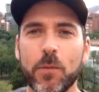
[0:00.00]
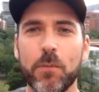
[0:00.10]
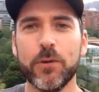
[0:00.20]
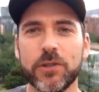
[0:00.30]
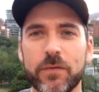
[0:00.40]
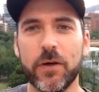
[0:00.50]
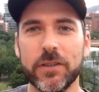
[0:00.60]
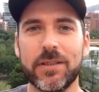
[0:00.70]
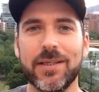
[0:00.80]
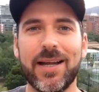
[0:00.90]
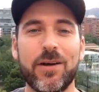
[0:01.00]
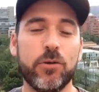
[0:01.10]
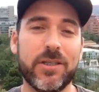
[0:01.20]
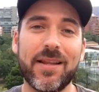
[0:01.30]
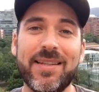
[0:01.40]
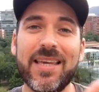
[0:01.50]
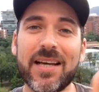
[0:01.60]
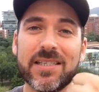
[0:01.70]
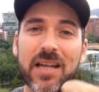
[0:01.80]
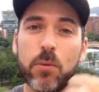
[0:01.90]
Most of us,
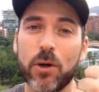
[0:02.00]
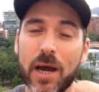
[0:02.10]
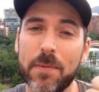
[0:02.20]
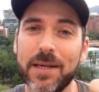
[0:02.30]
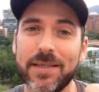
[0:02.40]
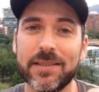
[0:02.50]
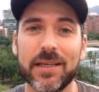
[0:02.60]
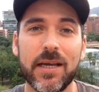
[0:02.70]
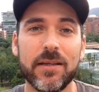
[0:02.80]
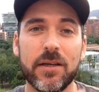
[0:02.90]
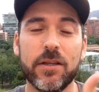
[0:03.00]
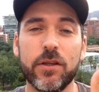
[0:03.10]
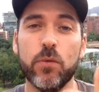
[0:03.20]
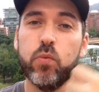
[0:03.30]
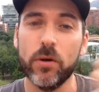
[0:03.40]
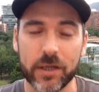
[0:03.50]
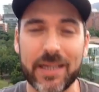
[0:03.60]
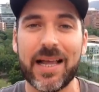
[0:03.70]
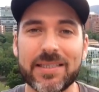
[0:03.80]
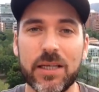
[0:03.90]
días laborables, the
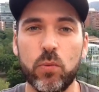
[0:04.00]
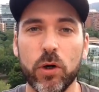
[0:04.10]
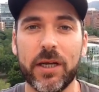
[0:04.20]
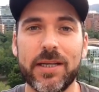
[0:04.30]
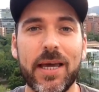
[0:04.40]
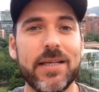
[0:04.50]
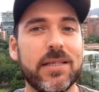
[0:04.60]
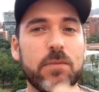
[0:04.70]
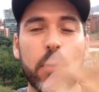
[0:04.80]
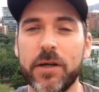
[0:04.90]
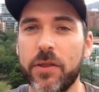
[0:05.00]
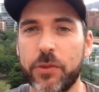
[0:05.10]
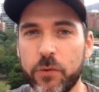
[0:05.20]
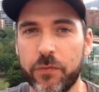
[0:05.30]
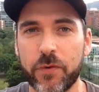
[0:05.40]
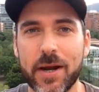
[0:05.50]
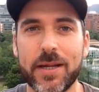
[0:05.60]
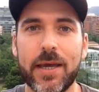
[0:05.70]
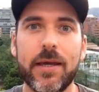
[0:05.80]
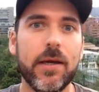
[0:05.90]
classic working days is Monday through
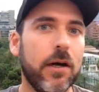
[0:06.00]
Friday.